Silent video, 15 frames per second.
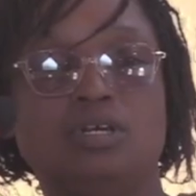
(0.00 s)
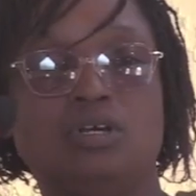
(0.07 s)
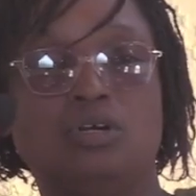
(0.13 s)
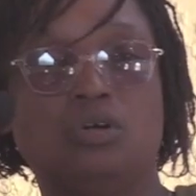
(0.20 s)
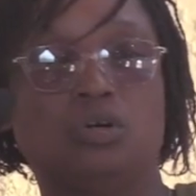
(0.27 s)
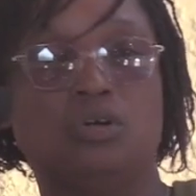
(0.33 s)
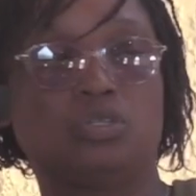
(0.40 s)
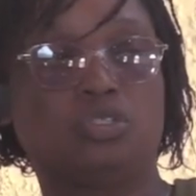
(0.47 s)

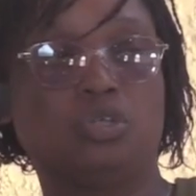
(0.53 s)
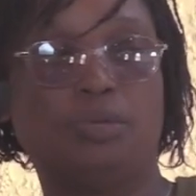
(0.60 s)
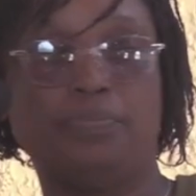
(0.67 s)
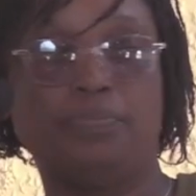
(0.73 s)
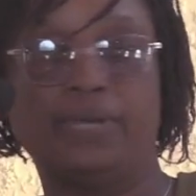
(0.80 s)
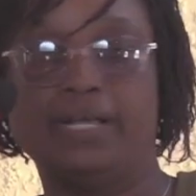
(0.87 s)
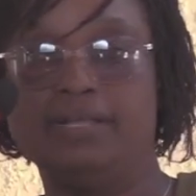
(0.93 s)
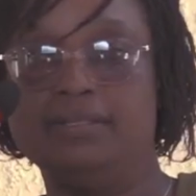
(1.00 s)

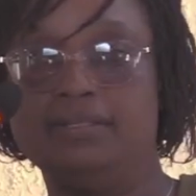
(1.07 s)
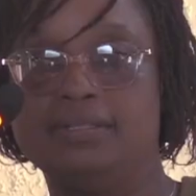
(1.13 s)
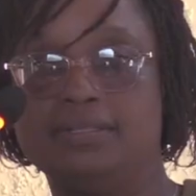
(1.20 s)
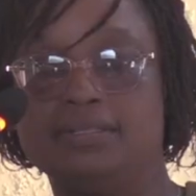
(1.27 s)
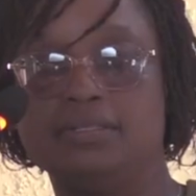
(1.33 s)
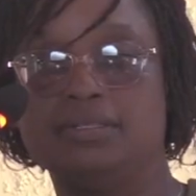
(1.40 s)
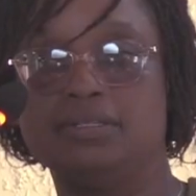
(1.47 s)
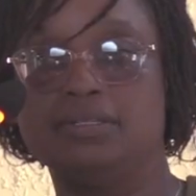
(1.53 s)
October,
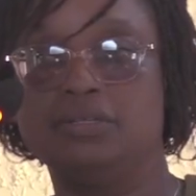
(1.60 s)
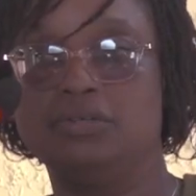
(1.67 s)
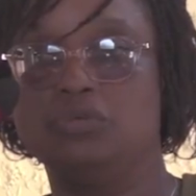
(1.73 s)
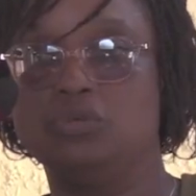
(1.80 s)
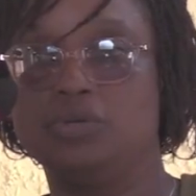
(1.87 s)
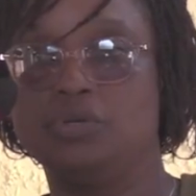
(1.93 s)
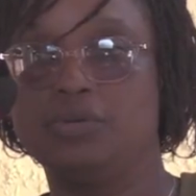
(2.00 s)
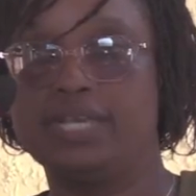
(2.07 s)

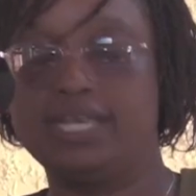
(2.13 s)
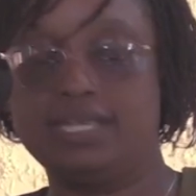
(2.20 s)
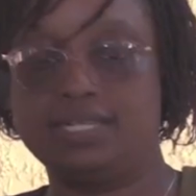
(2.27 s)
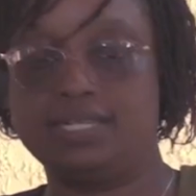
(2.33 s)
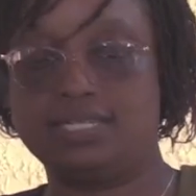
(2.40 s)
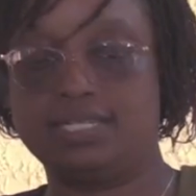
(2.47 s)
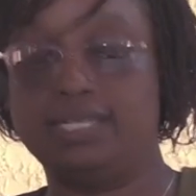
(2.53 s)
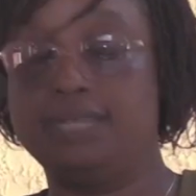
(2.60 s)
we were
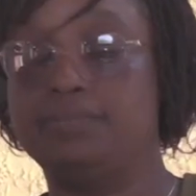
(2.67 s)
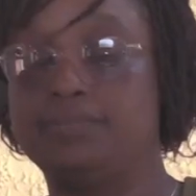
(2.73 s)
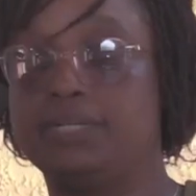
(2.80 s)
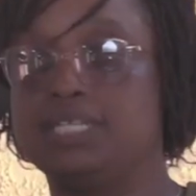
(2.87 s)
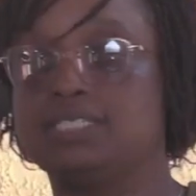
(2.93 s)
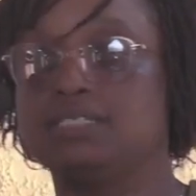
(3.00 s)
celebrating